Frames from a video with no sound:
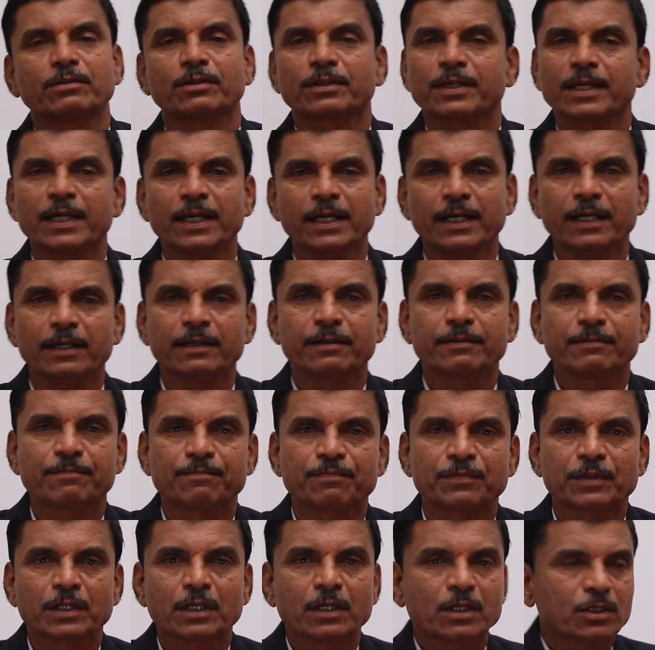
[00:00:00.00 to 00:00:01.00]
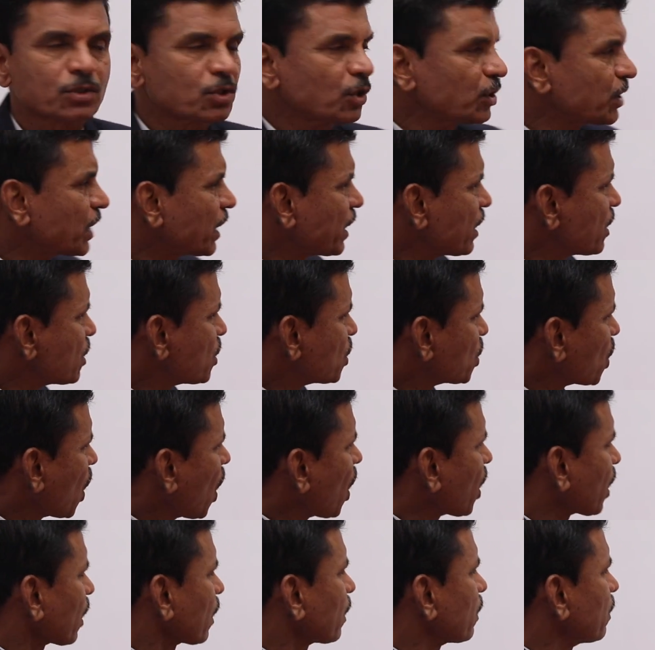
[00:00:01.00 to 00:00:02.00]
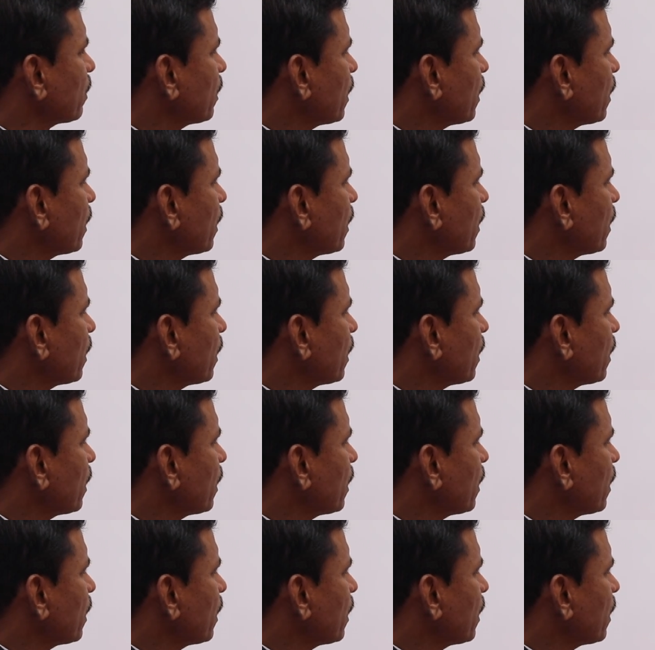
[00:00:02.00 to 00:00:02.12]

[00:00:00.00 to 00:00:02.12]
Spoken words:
Okay? So that is torque.